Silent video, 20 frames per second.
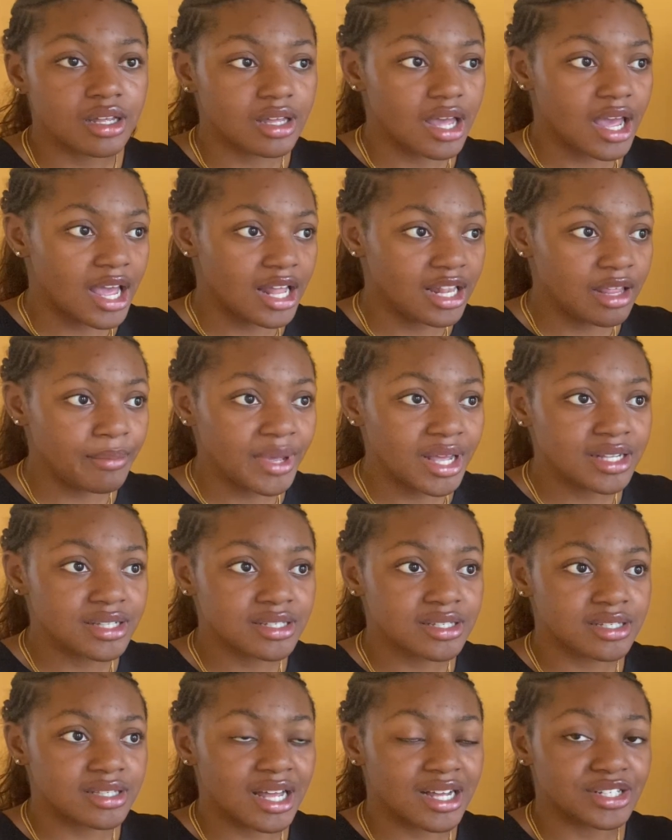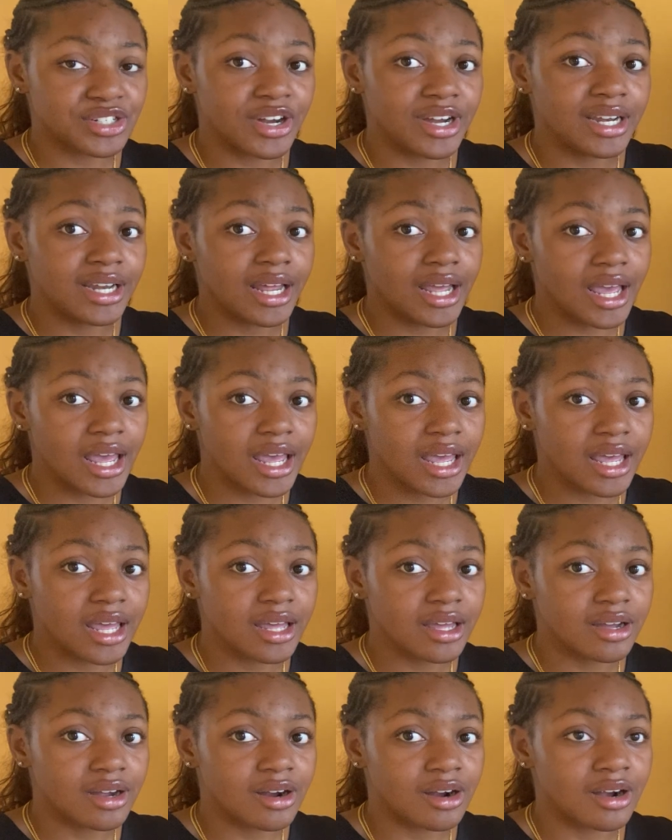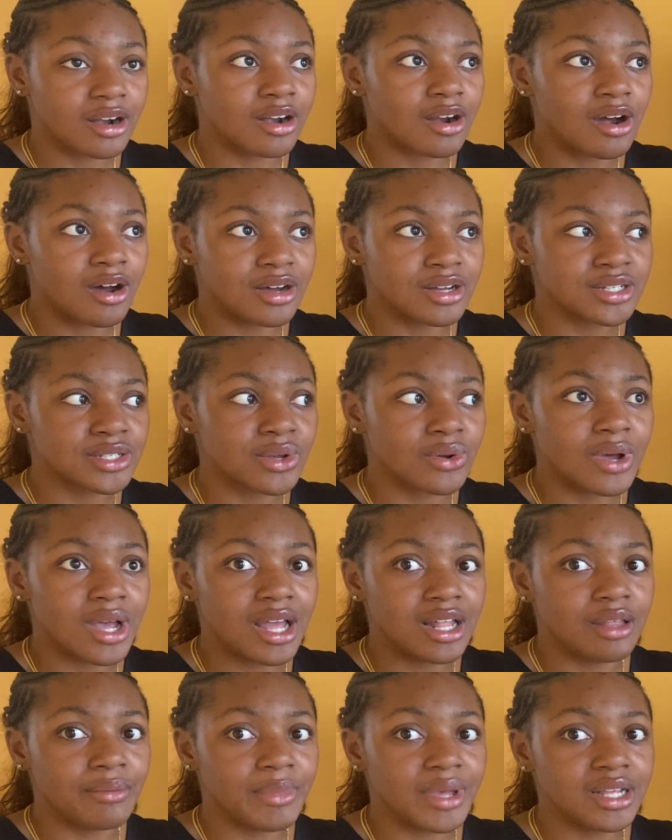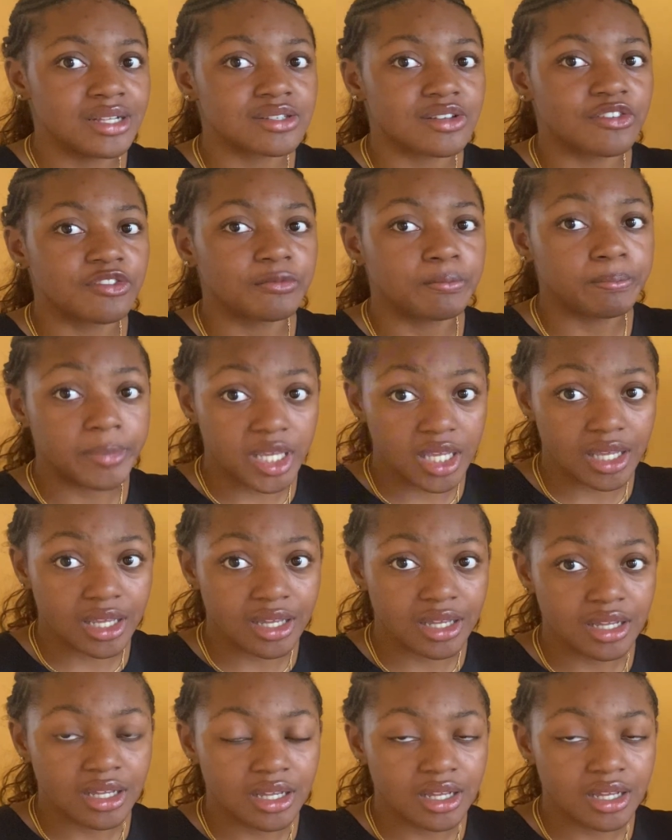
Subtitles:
Elements that are in A are also elements of B.